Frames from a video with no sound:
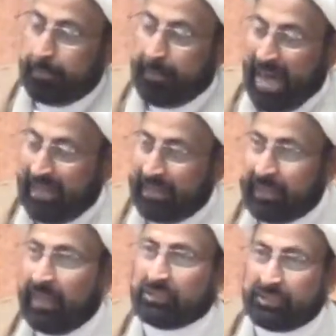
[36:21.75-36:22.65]

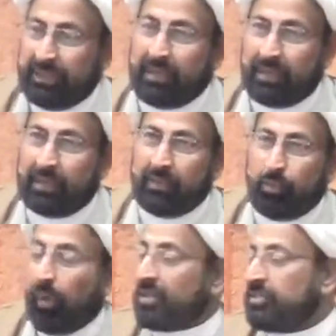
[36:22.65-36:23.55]
Malik Ashtar
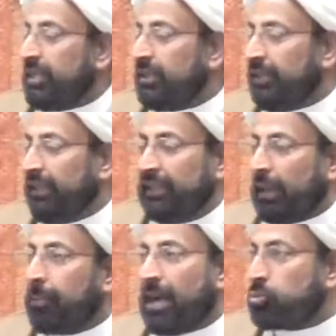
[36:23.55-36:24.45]
was
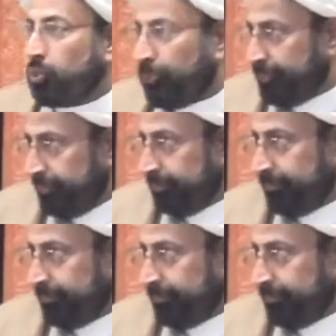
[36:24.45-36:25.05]
neither Masoom